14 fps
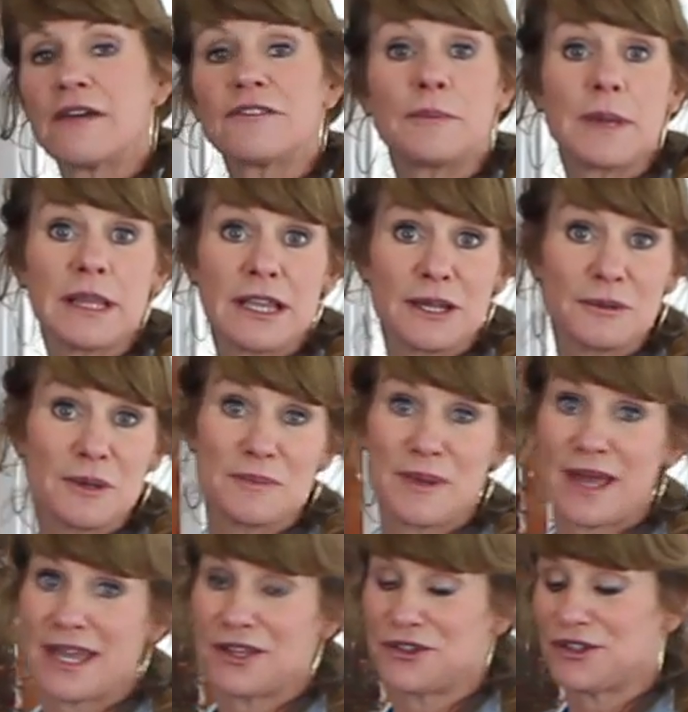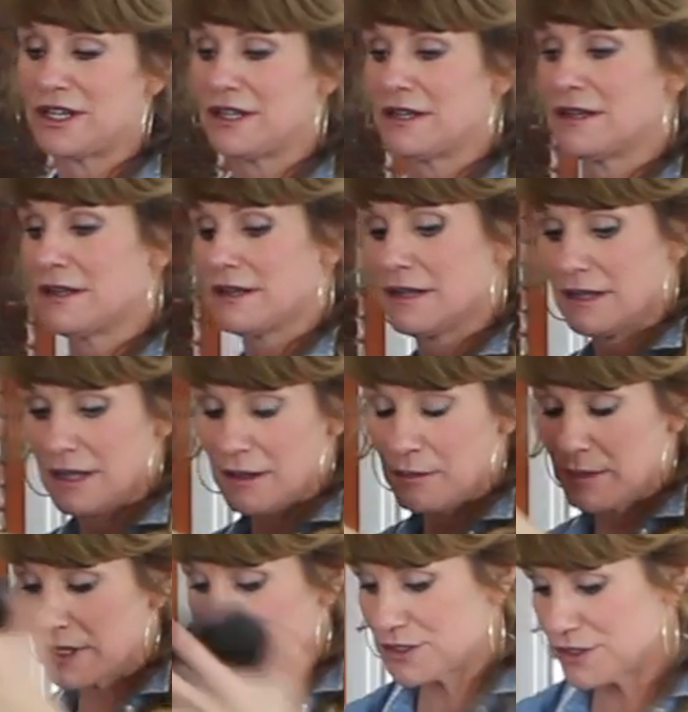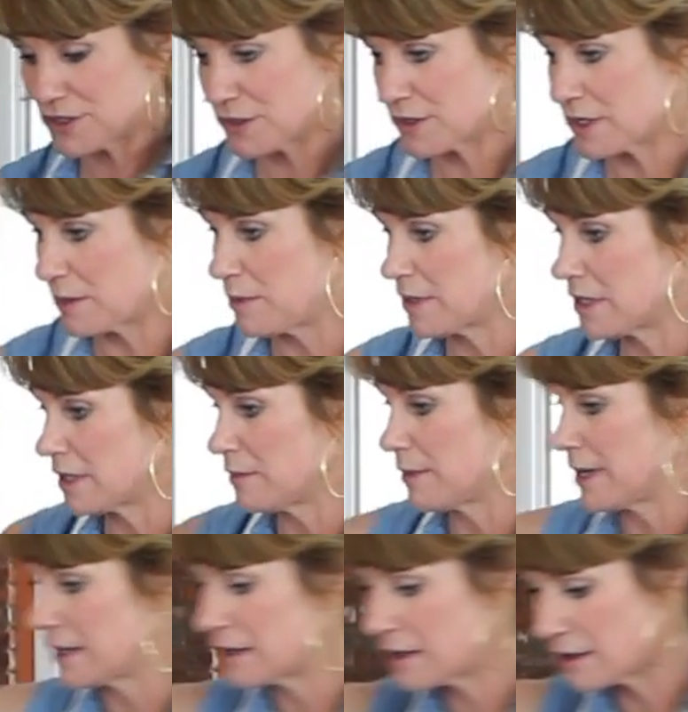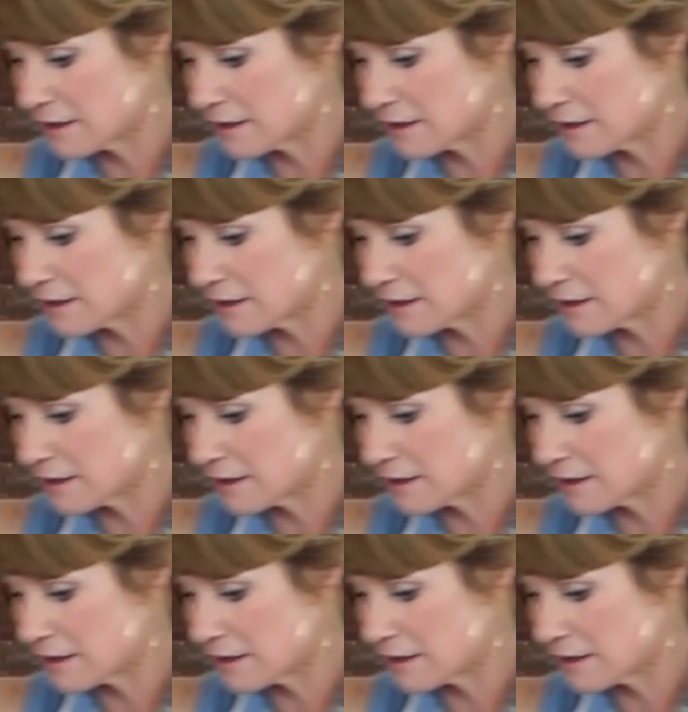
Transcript: To be a little bit patient, I'm going to stir it up a little bit.